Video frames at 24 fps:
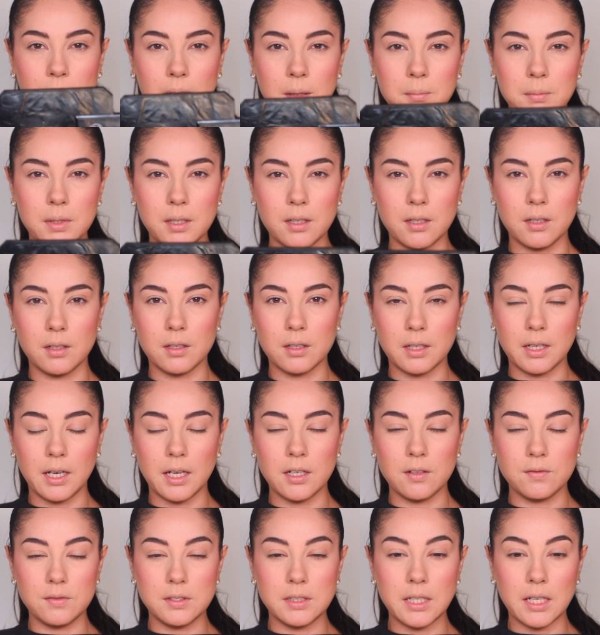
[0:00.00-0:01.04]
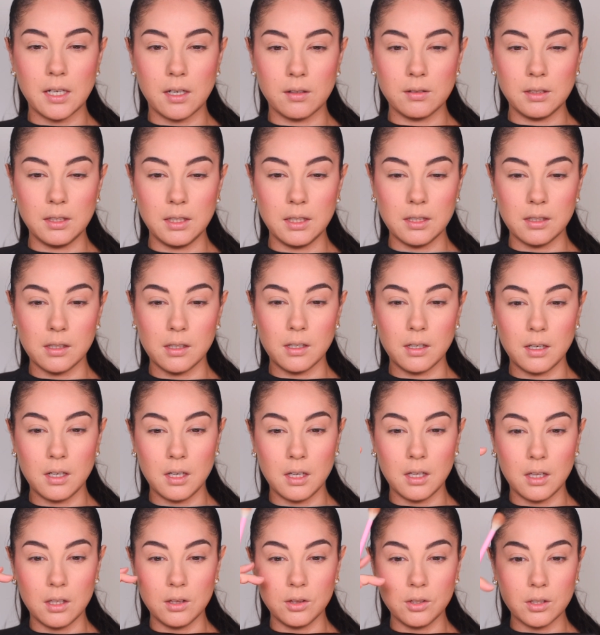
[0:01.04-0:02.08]
mirror kind of down here
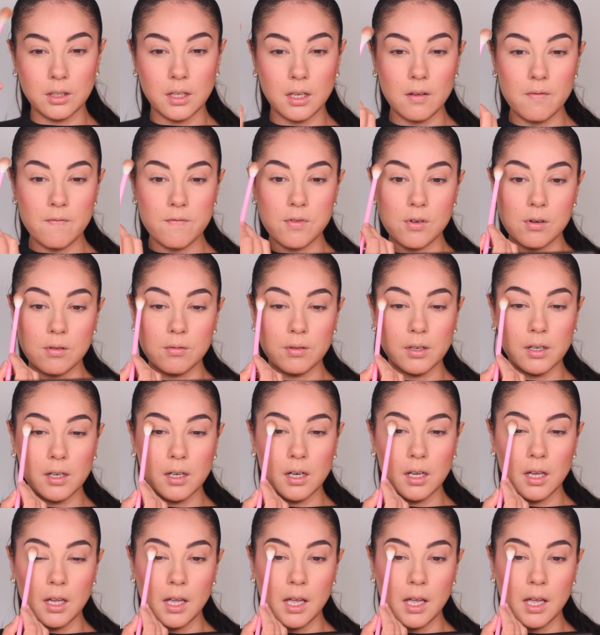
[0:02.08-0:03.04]
looking forward,